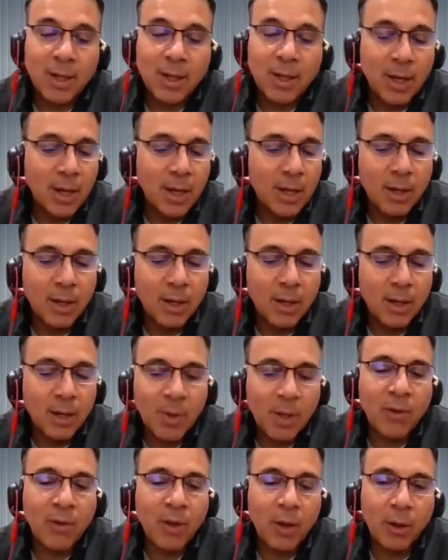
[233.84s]
again,
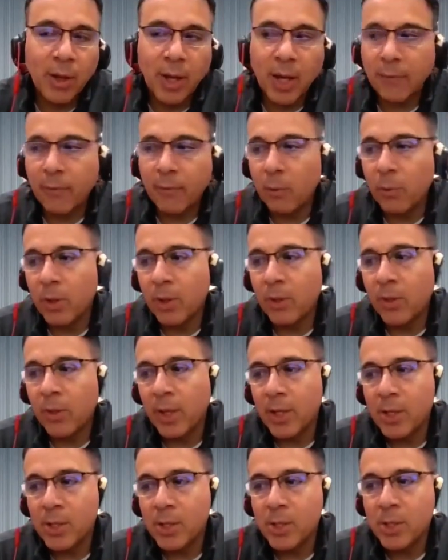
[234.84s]
and I tell
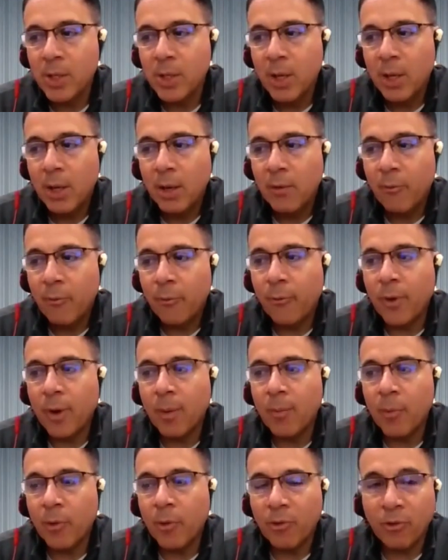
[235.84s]
everyone this
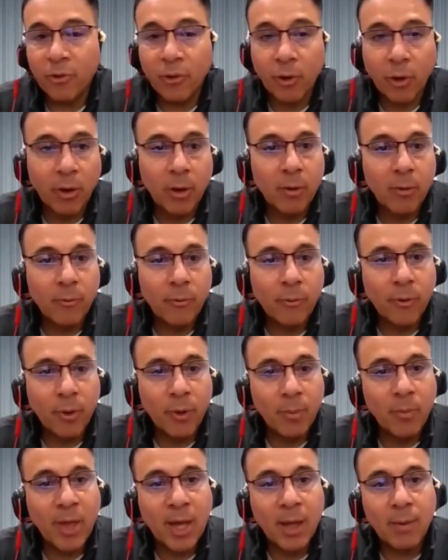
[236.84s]
from the start,
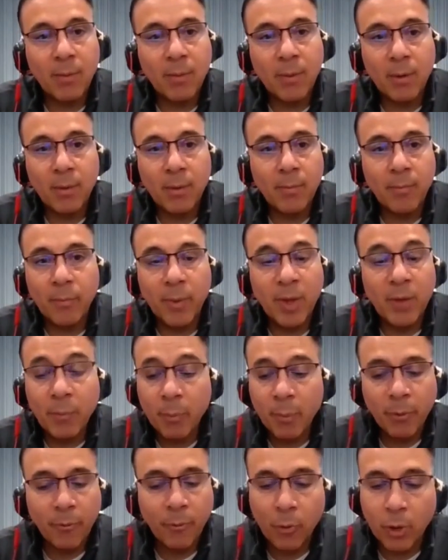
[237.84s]
from that,
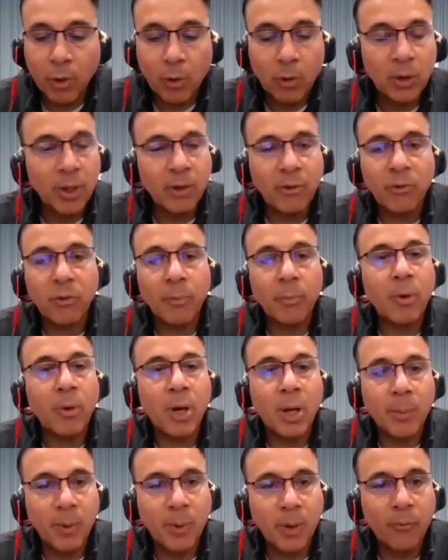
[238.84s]
even before you list the
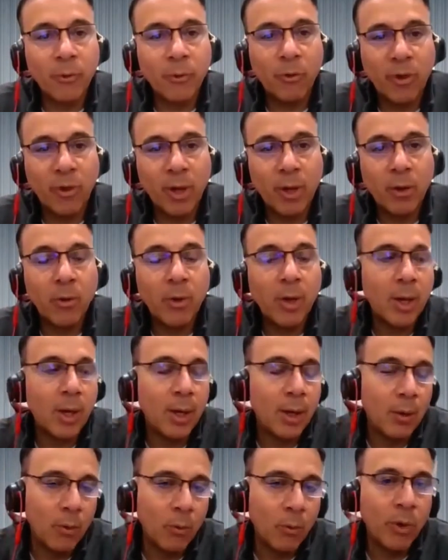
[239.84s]
property for sale,
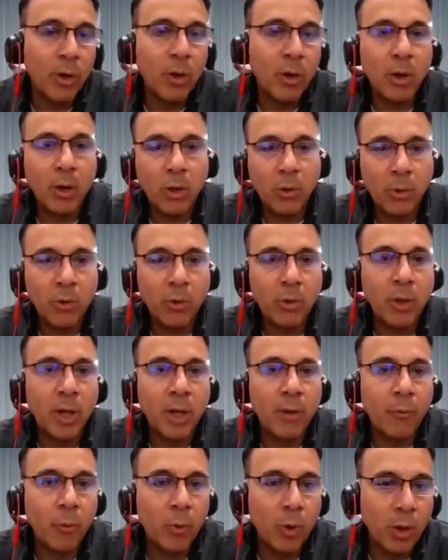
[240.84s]
okay, where are you in your
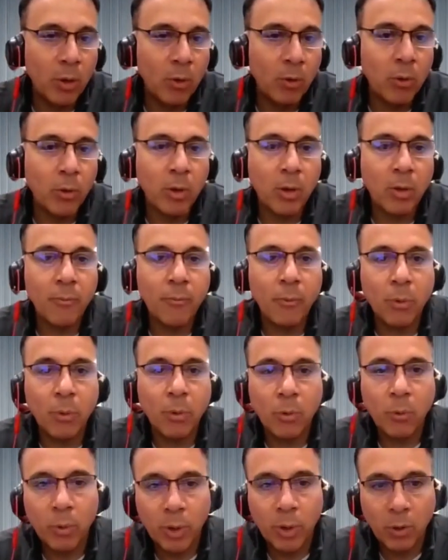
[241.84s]
life? What are you looking
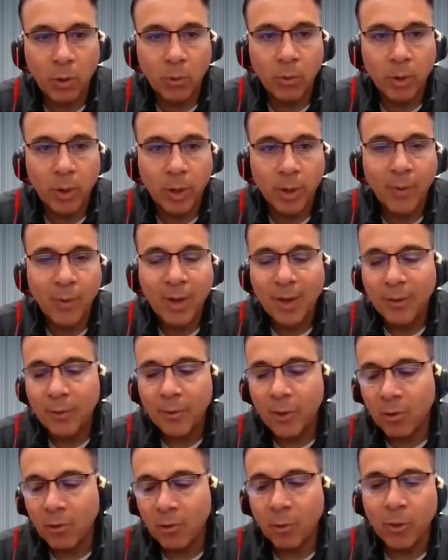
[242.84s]
for? What do you want?
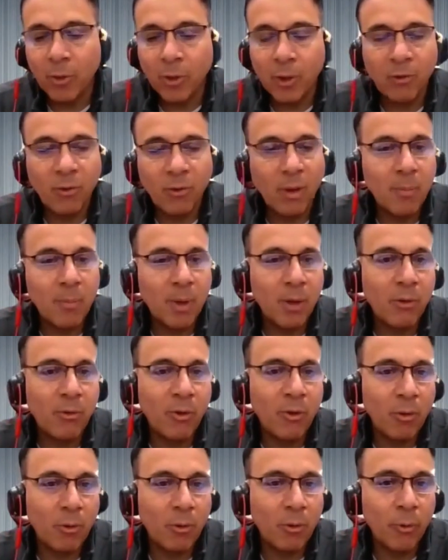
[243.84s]
These are things that
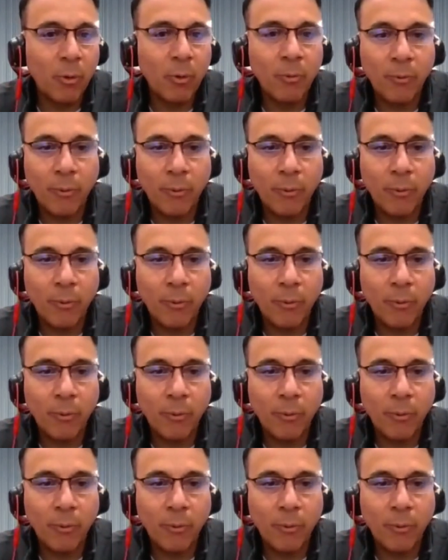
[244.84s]
make sense